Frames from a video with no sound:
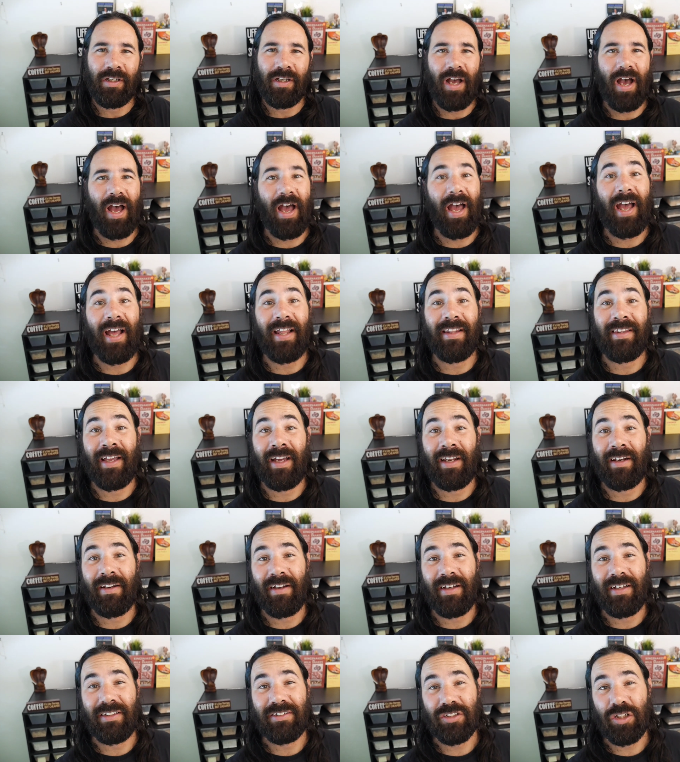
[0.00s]
I had that
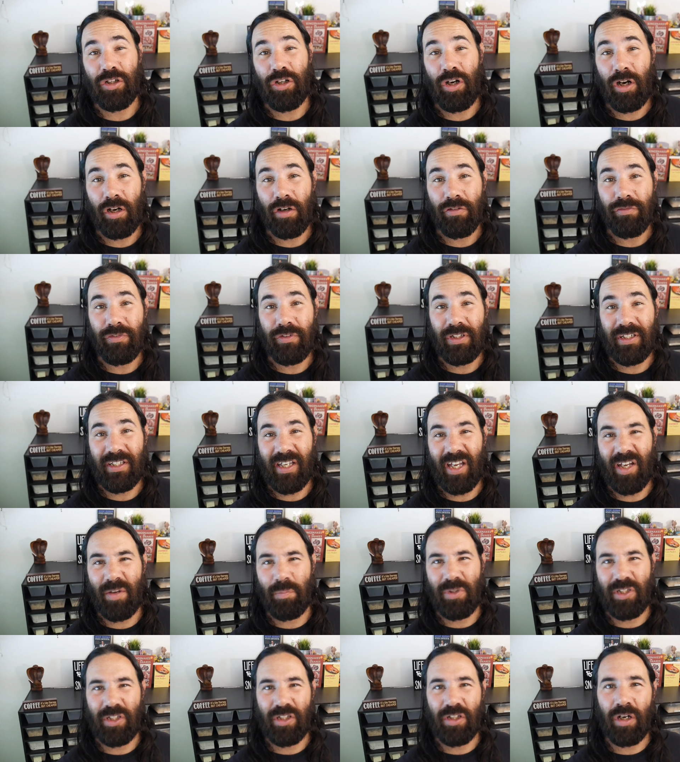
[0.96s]
nice coffee,
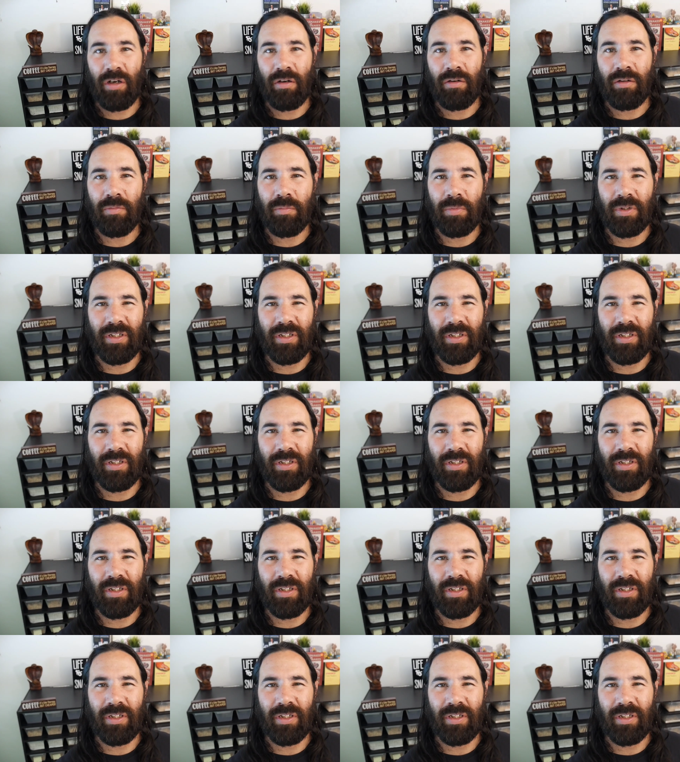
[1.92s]
kept me going,